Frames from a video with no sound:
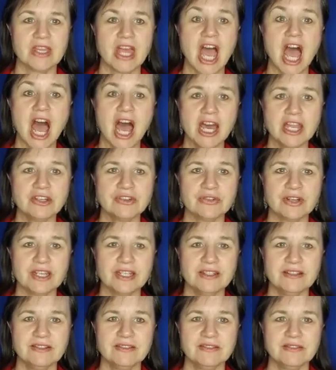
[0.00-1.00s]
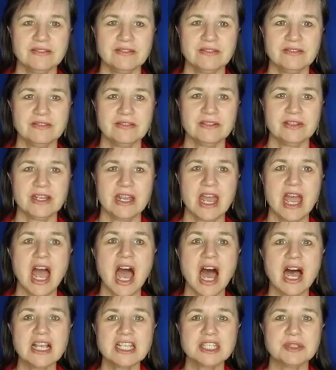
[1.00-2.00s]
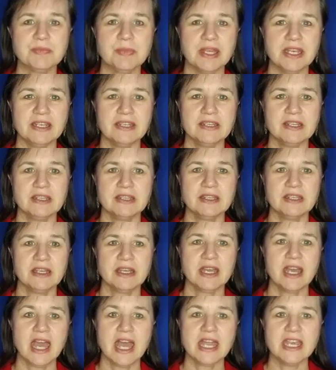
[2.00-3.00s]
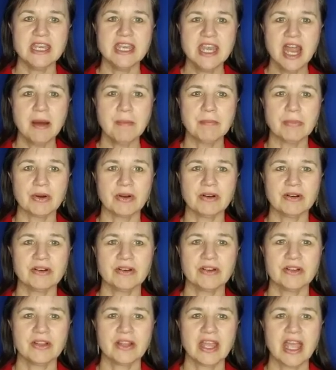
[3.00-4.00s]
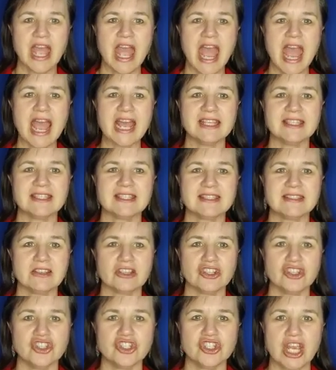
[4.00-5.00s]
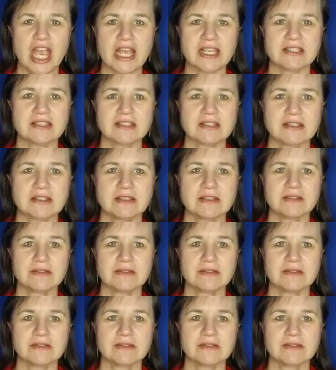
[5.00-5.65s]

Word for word: hundred, husband, number, and suggest.